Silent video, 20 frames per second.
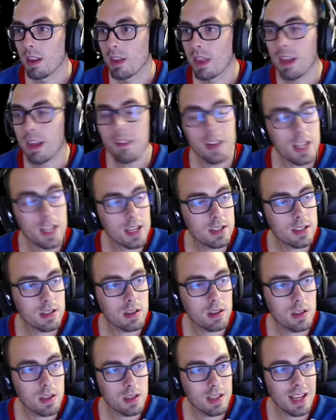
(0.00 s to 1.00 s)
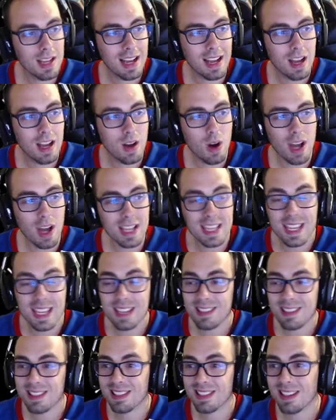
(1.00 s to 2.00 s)
They have a nice... I
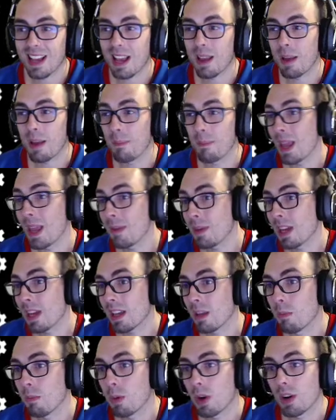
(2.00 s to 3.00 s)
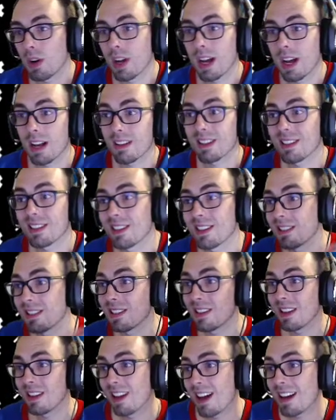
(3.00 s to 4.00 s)
guess maybe I can put it higher because
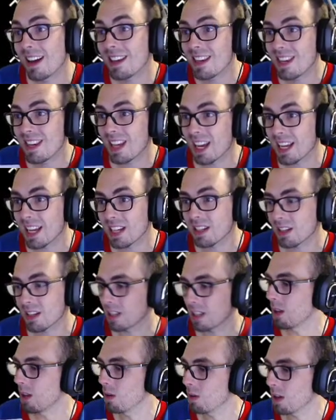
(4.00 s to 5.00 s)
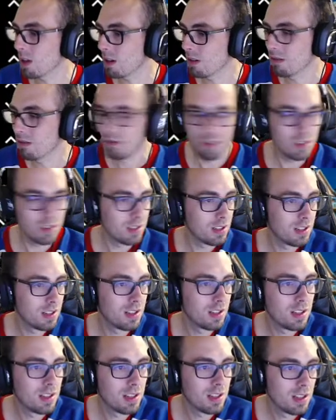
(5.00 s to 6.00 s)
it's a nice logo.
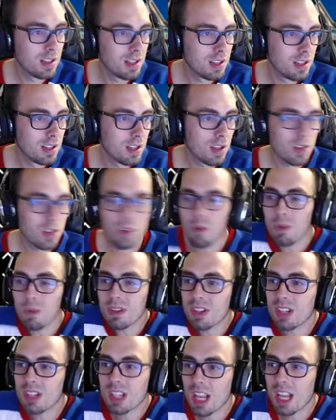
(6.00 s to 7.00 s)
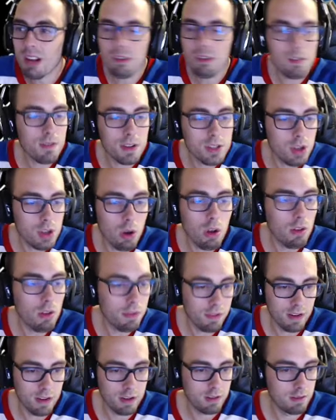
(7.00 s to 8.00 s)
No one's scared of a
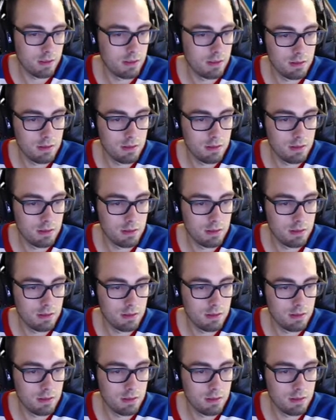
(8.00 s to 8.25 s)
dolphin.